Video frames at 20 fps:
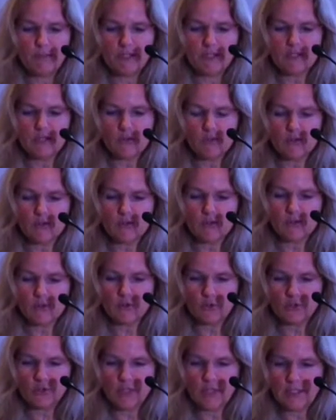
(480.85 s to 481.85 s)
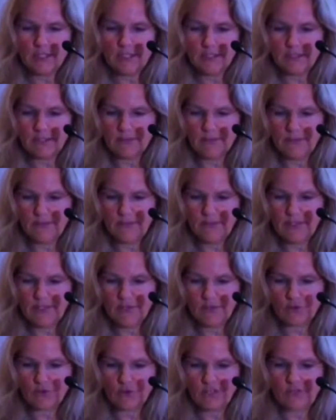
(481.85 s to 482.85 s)
minutes, was associated with
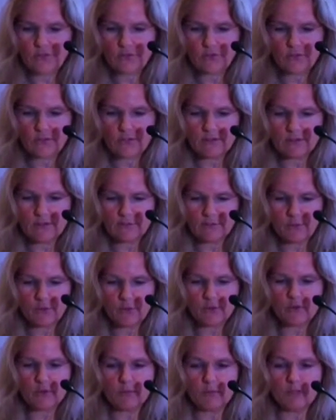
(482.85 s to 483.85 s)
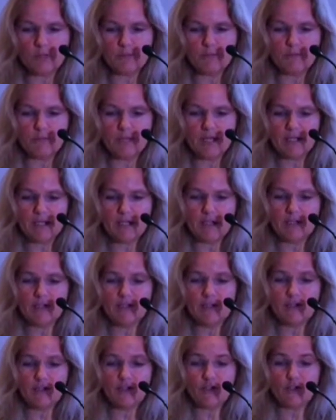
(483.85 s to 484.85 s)
increased risk of post-operative
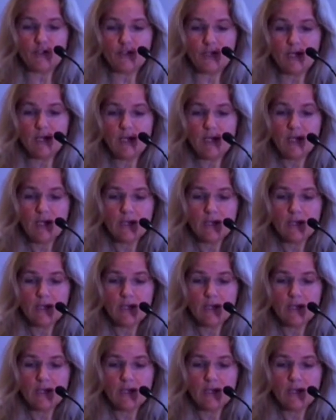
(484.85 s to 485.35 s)
myocardial injury.